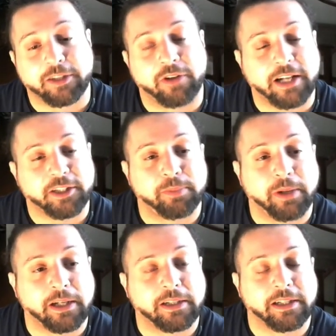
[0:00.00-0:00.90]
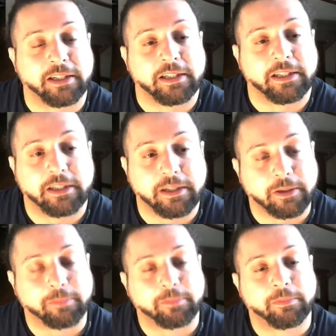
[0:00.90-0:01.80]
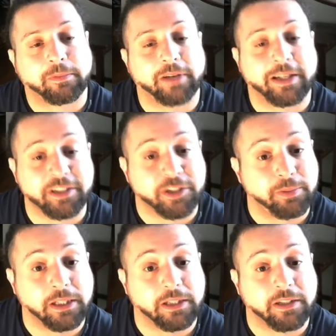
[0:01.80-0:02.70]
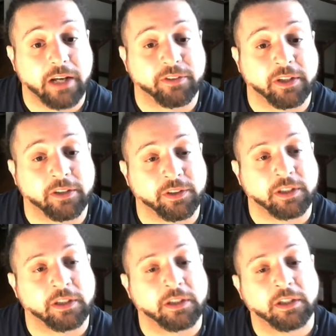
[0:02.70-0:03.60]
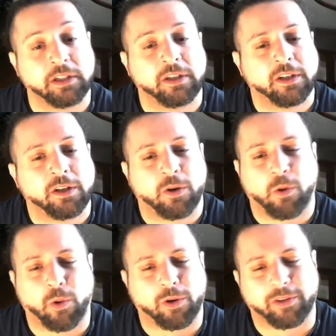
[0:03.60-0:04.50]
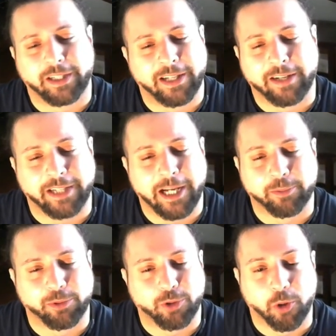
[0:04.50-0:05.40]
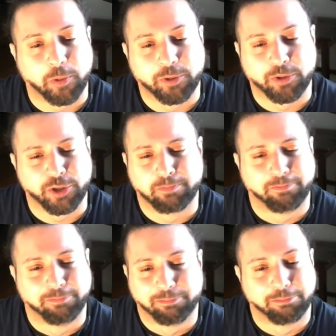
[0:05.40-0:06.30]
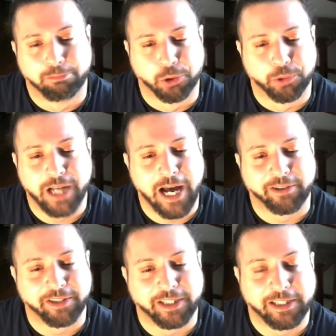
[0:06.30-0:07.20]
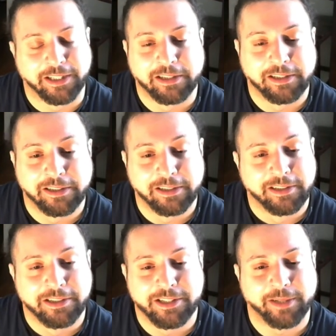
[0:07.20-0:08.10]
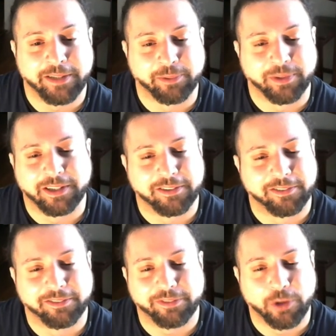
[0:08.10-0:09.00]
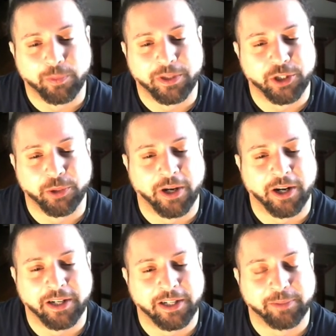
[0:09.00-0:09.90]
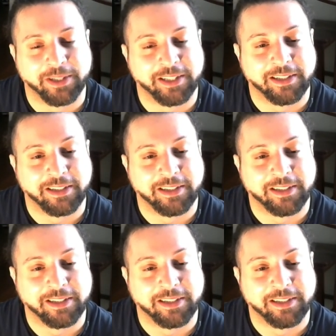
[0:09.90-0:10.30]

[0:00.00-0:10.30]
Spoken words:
aspect and the speed, definitely. Or Cannibal Corpse was just brutality. Same thing with Obituary. I mean,